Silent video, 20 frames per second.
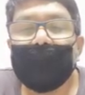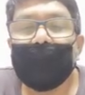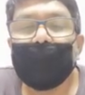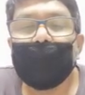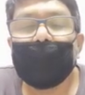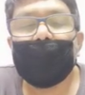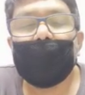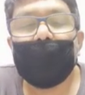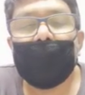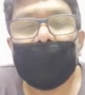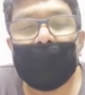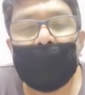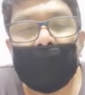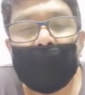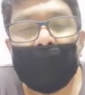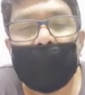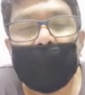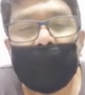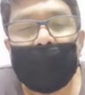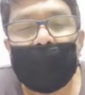We all
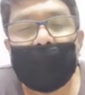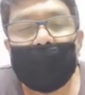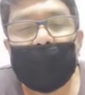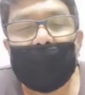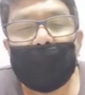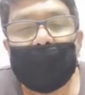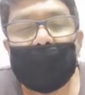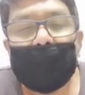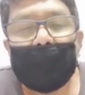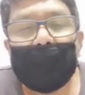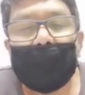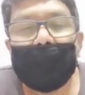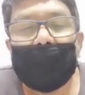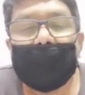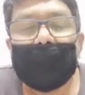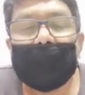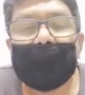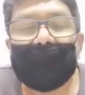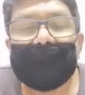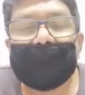know
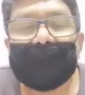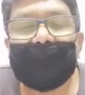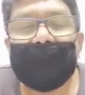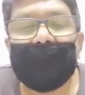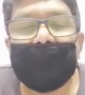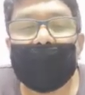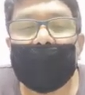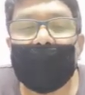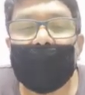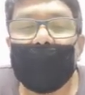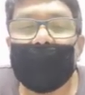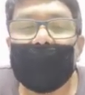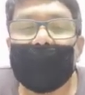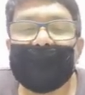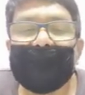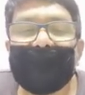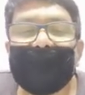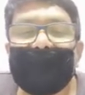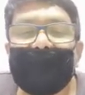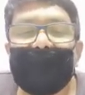Ruskin Bond
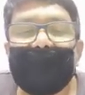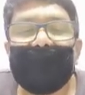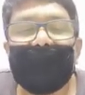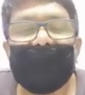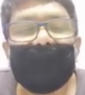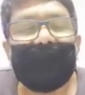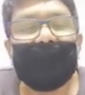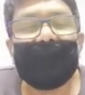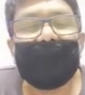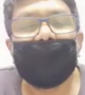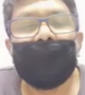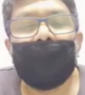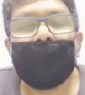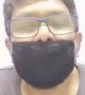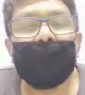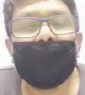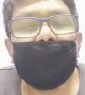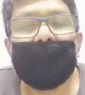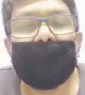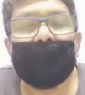is a very
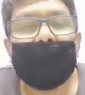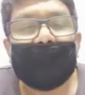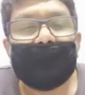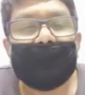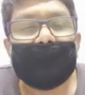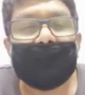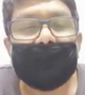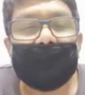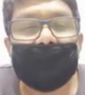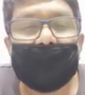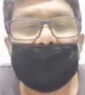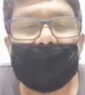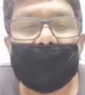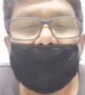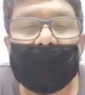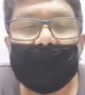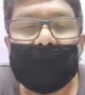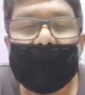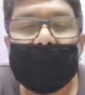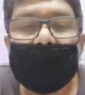popular writer
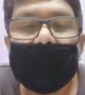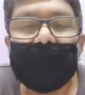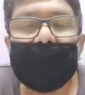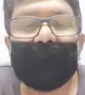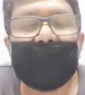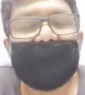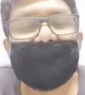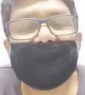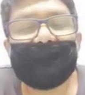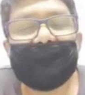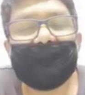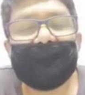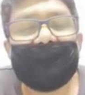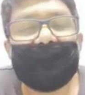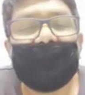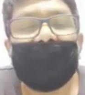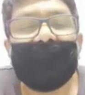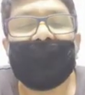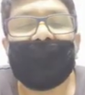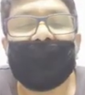present
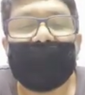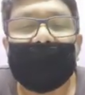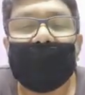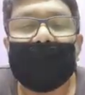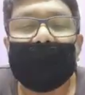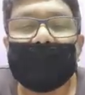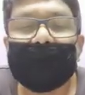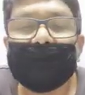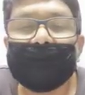in India.